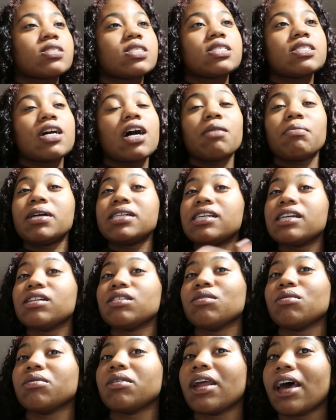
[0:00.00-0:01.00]
I might take a
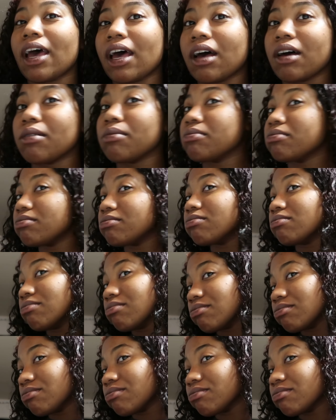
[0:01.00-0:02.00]
little nap.
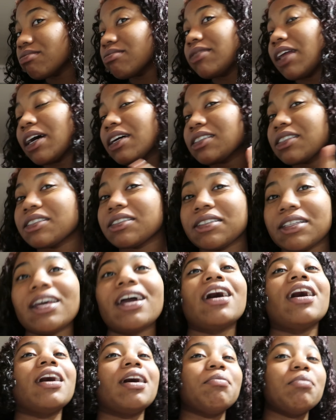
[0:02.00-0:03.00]
That's
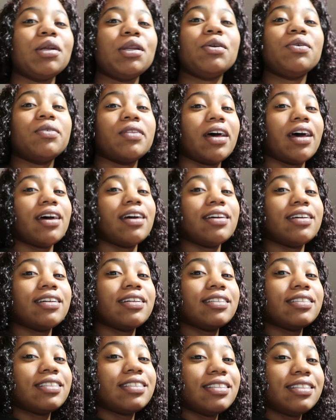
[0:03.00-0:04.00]
yeah. I'm gonna do that.
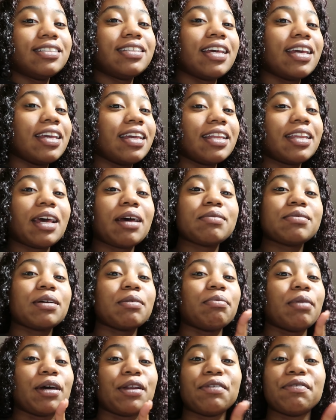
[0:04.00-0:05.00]
Taking naps are
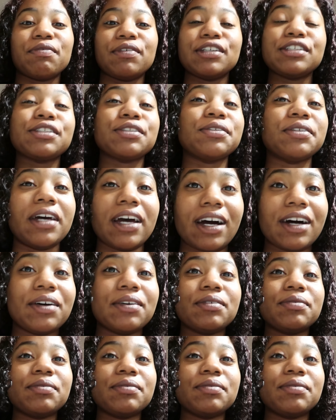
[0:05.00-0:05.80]
beneficial now.